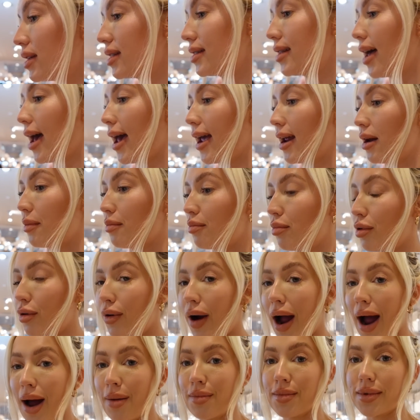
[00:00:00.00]
with Saint,
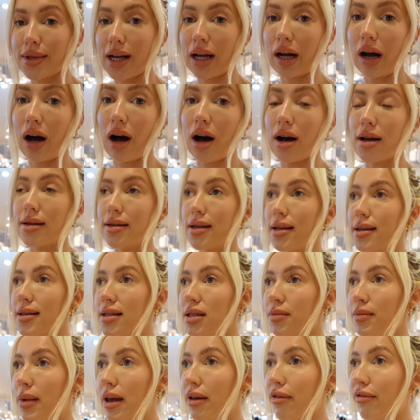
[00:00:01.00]
prams and car seats
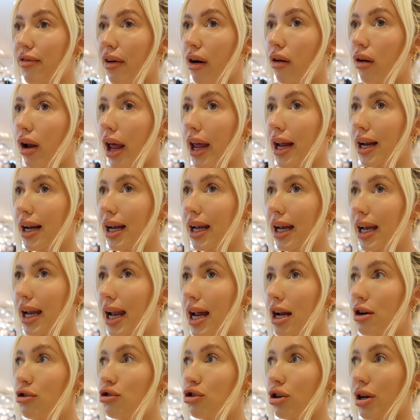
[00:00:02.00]
to me felt like
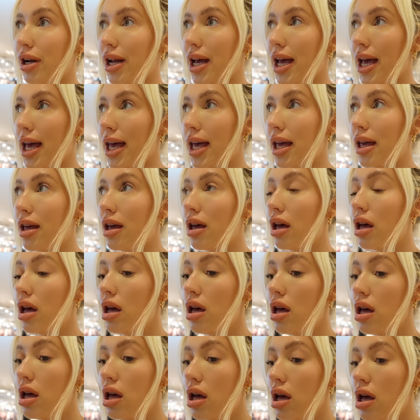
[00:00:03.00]
literally
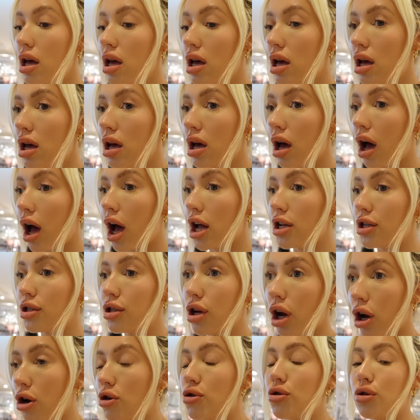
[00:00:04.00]
a
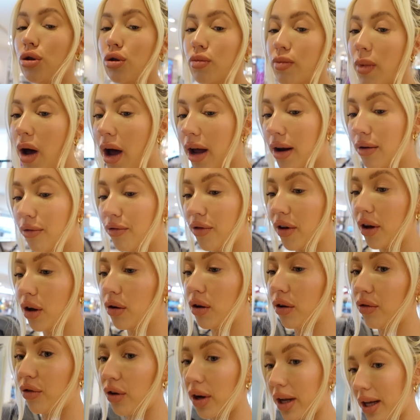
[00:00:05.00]
total
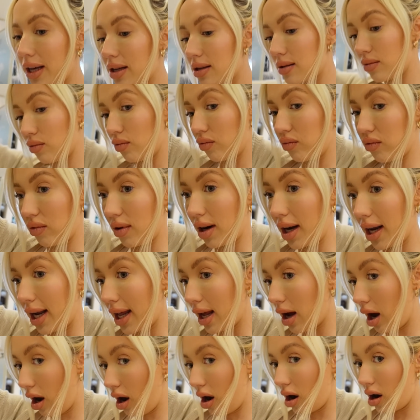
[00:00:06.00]
minefield. I feel like it's
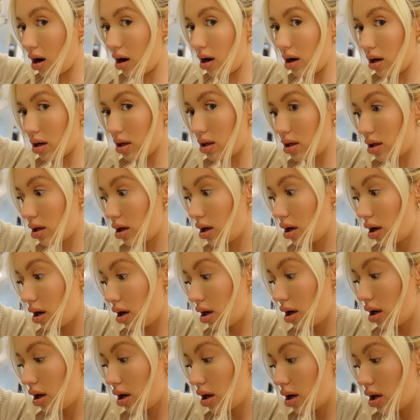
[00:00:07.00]
really hard
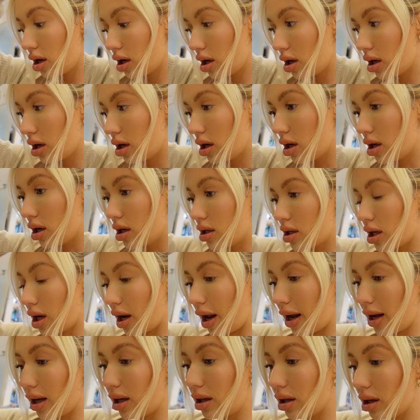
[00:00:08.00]
to
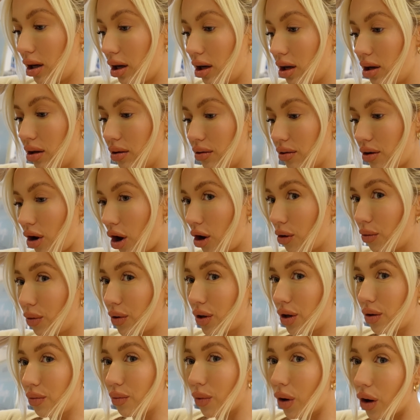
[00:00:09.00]
like know
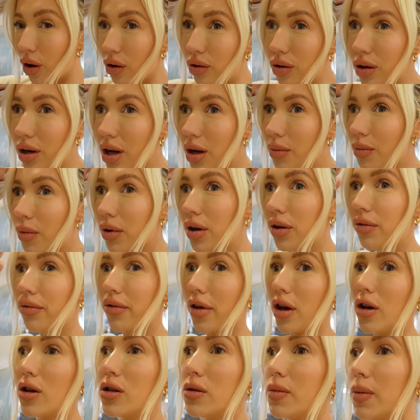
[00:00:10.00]
what you want in one of
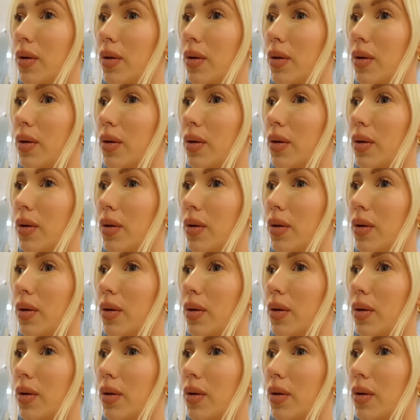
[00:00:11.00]
those,